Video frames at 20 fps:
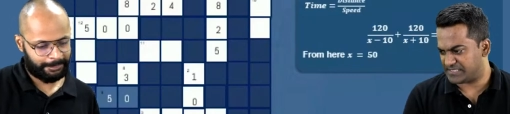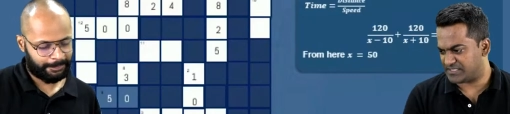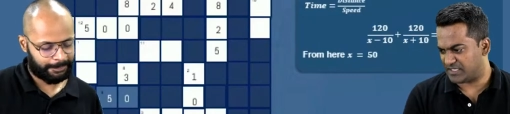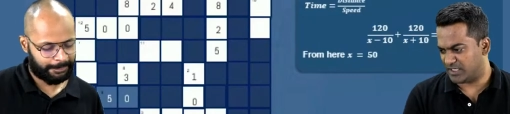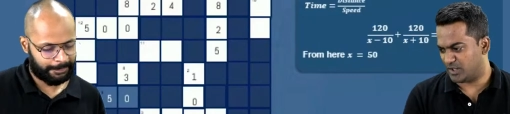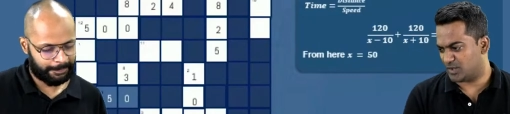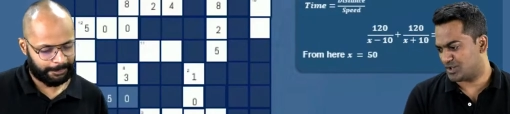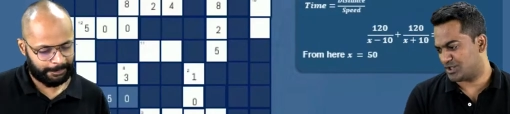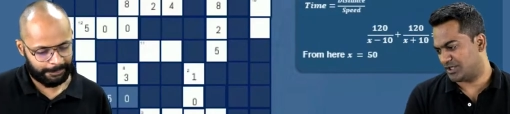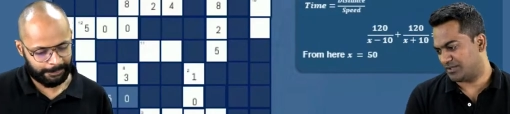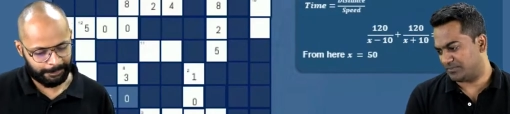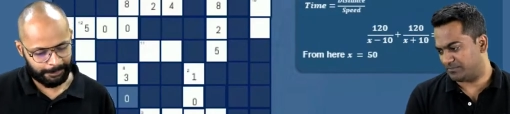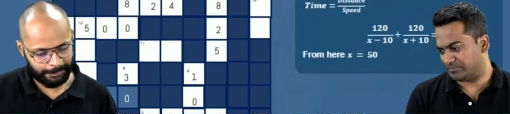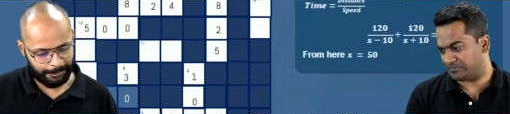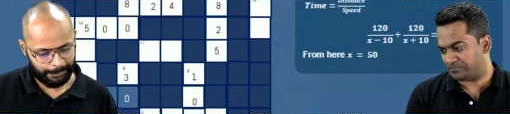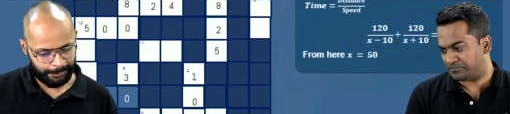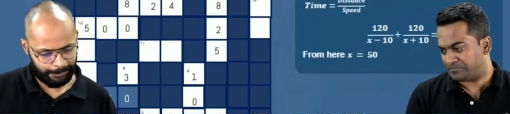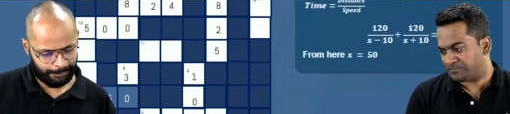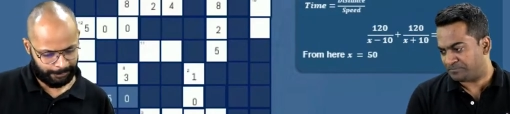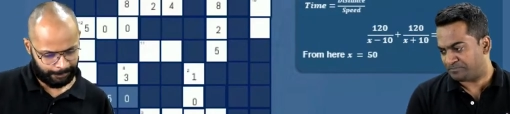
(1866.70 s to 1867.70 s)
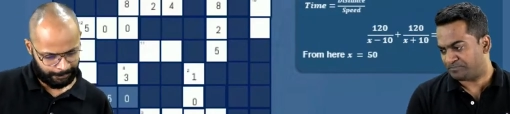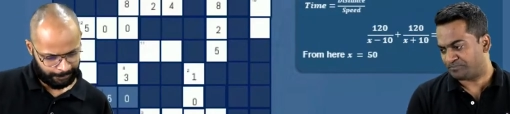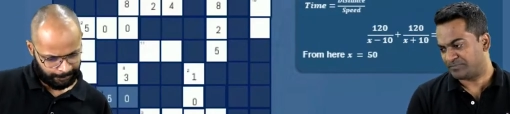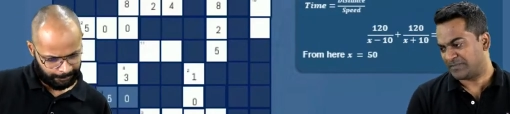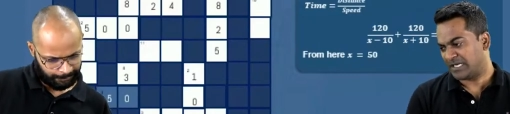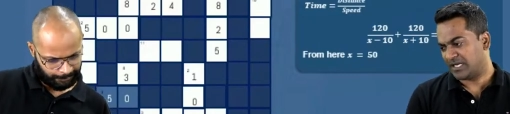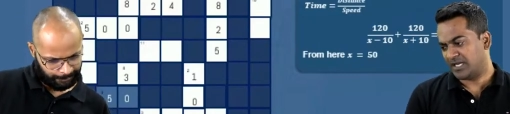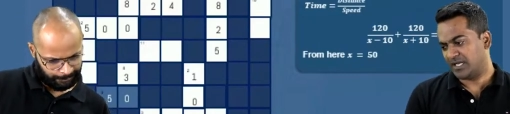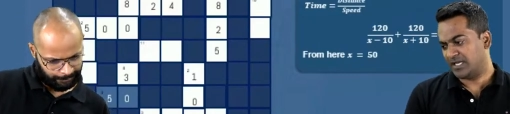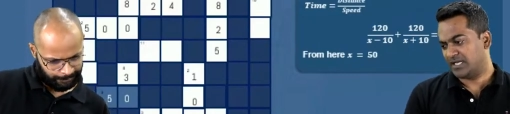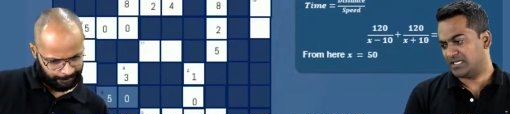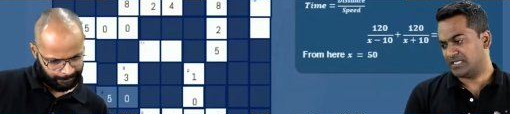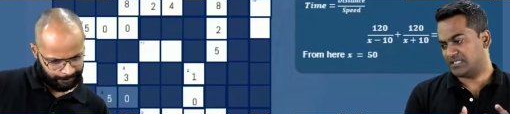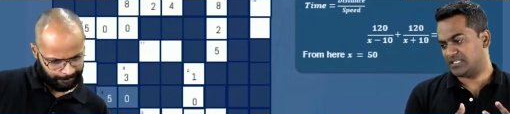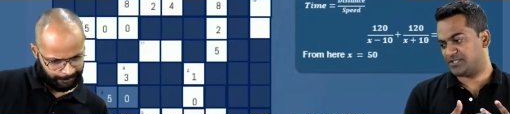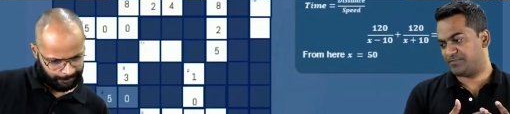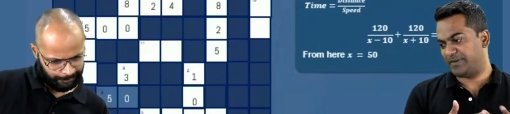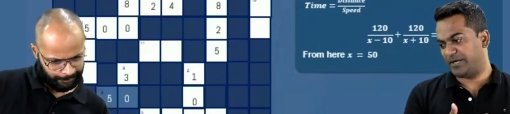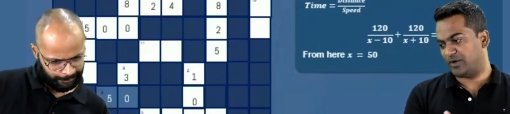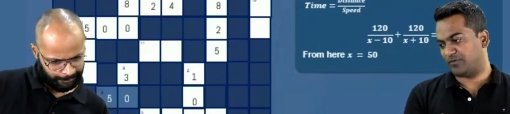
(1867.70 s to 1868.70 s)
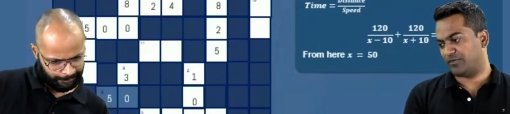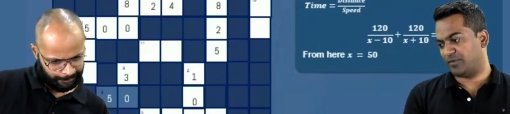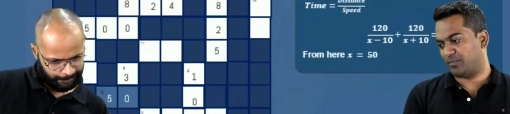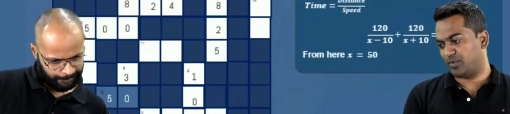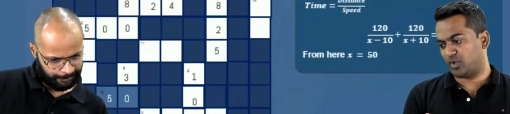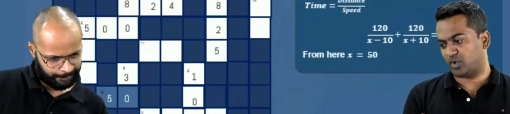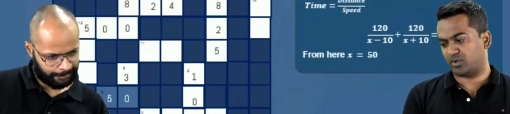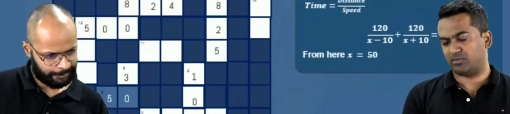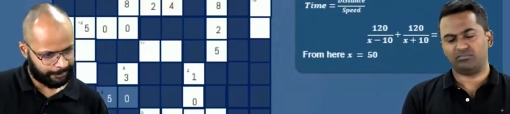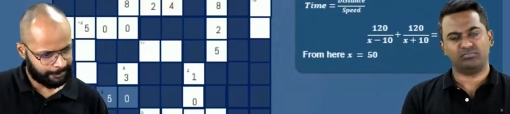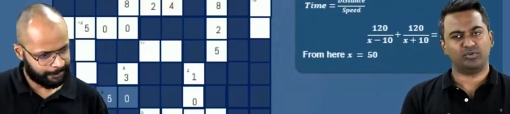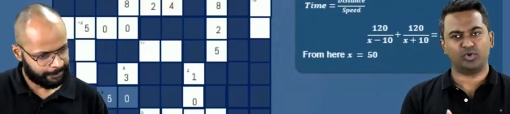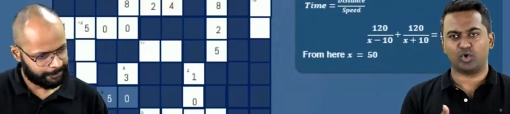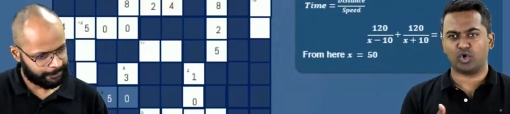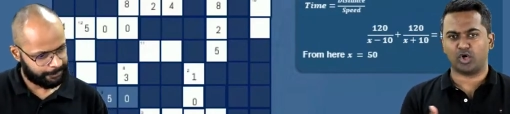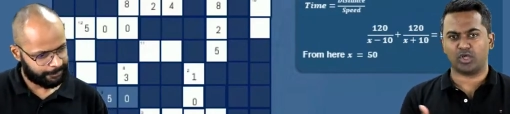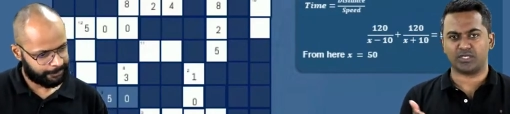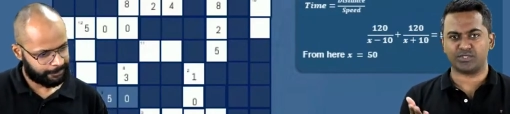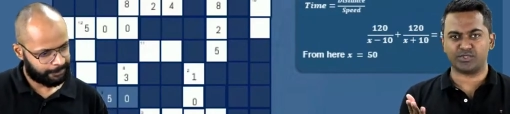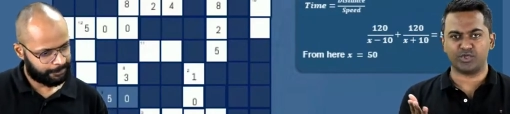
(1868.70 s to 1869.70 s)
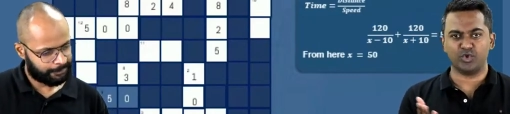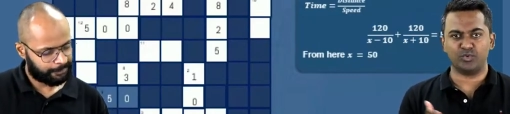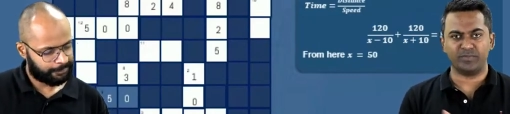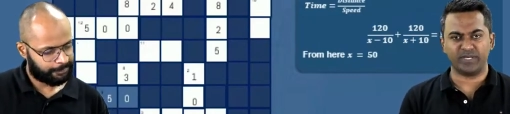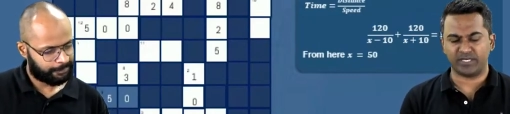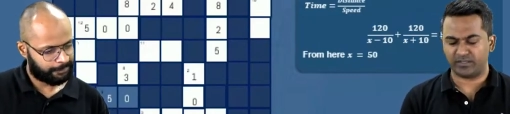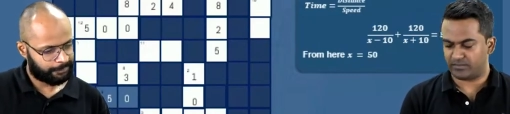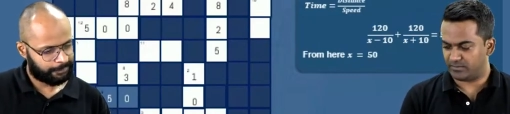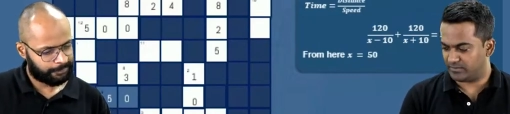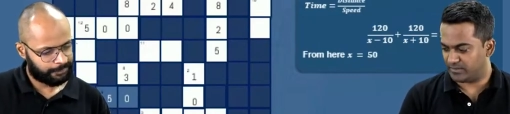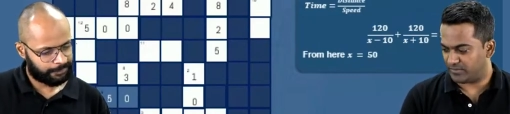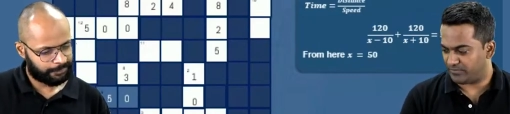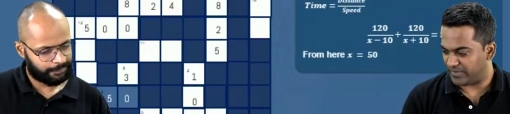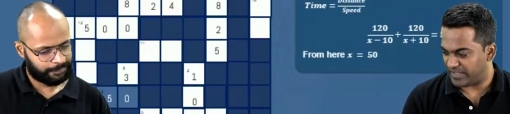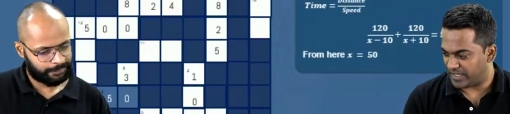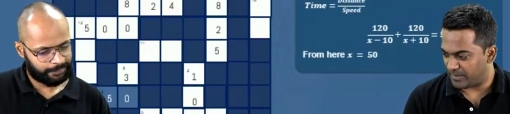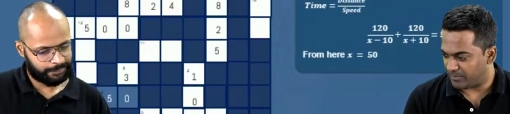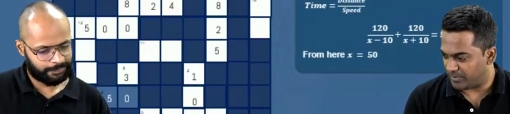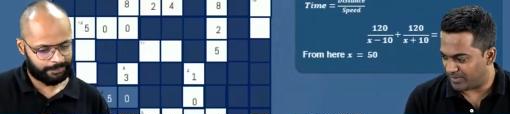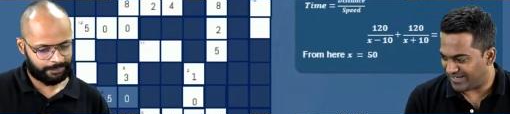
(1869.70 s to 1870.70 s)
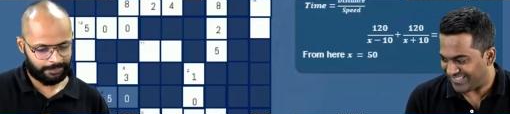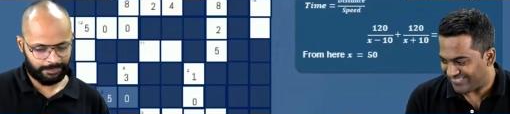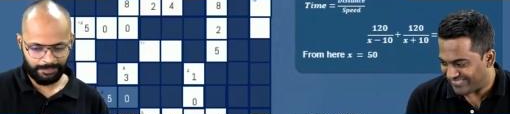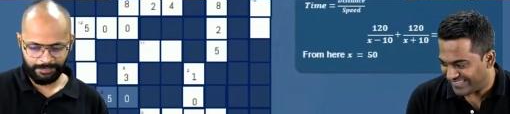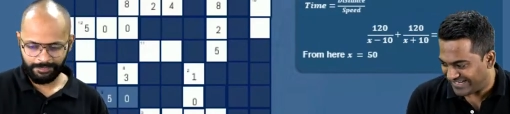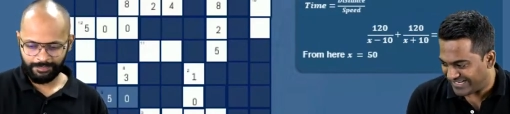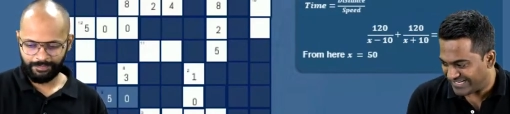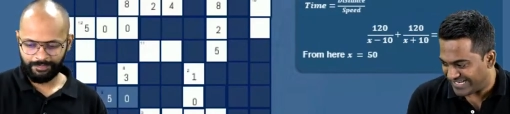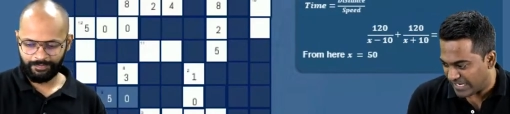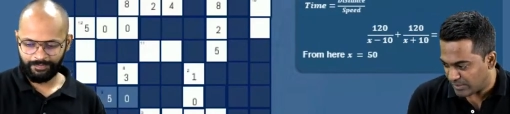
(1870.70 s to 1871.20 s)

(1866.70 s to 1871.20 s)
Speaker 1: the solution. The speed of the boat, you're going to assume it, the variable, and then